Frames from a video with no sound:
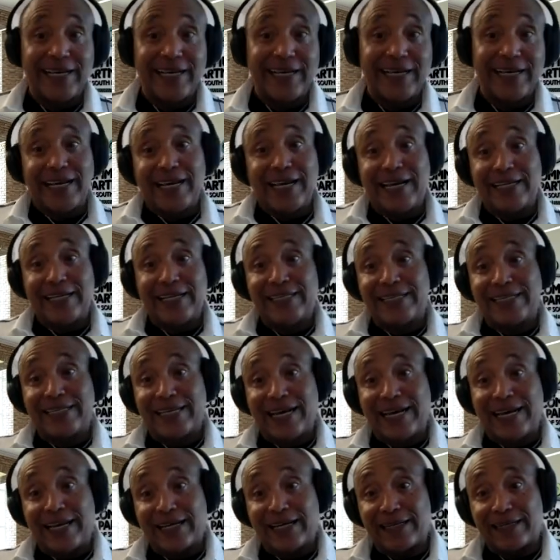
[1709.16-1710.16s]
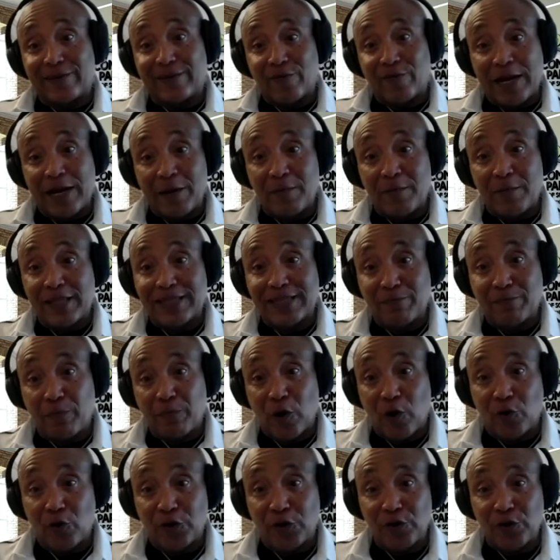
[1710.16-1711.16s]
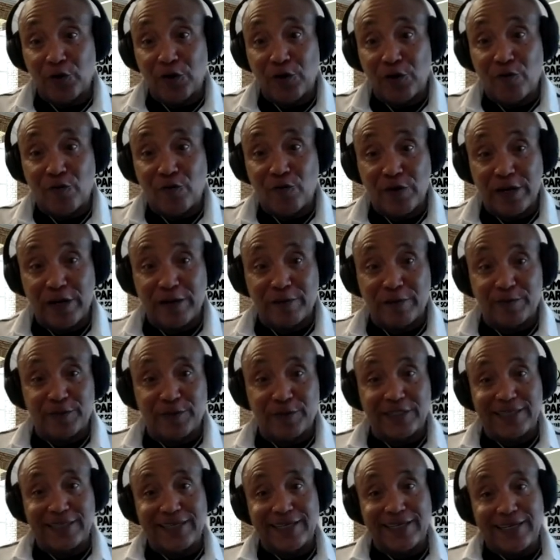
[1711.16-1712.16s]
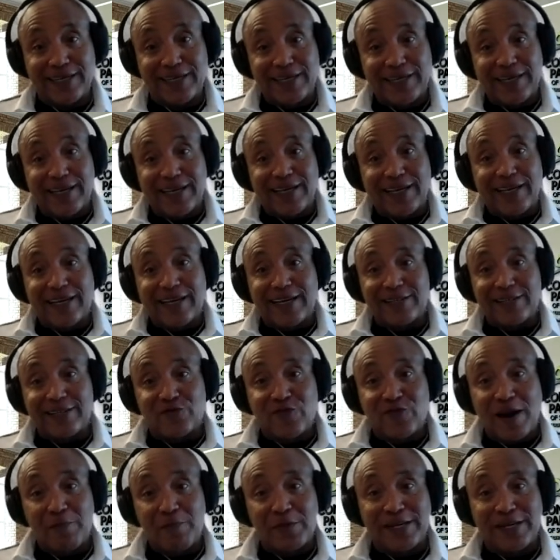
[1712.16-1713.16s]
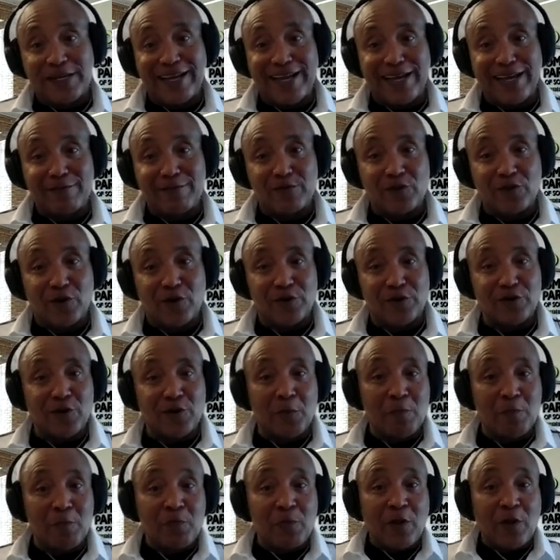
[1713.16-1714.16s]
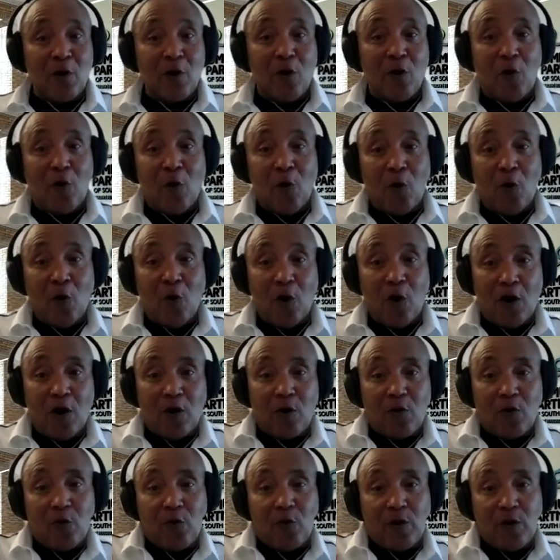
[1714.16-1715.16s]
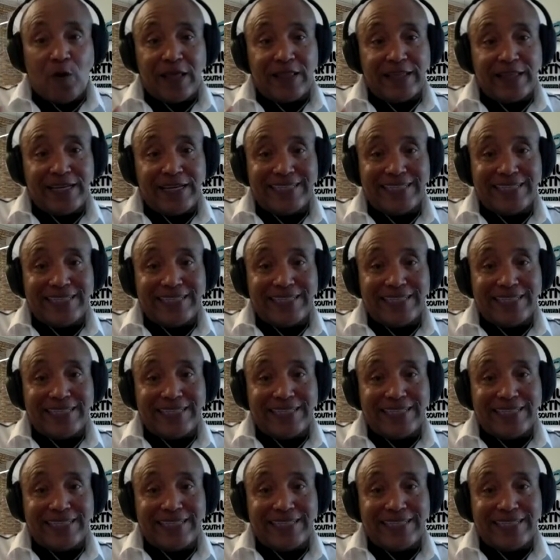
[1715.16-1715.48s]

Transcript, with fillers: and you got a grandmother poking you in the ribs, uh, dropping names on you, or whether it's